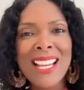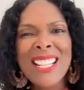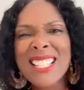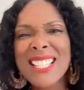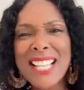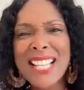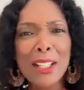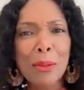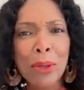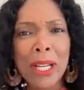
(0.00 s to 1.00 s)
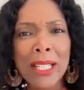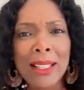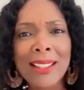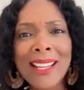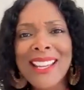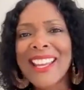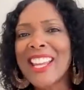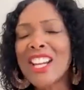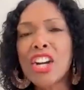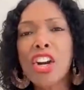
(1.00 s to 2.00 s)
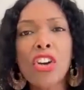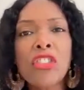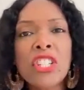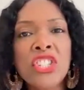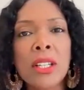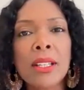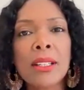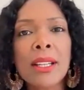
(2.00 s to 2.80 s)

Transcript: celebrate it, encourage it,